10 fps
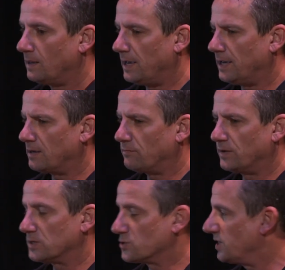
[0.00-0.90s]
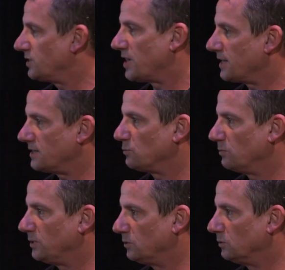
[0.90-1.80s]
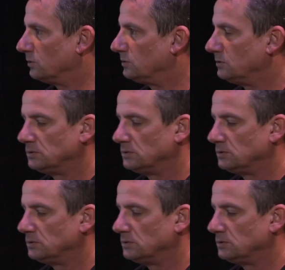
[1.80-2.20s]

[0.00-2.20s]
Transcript: And I figured sea chanties would be cool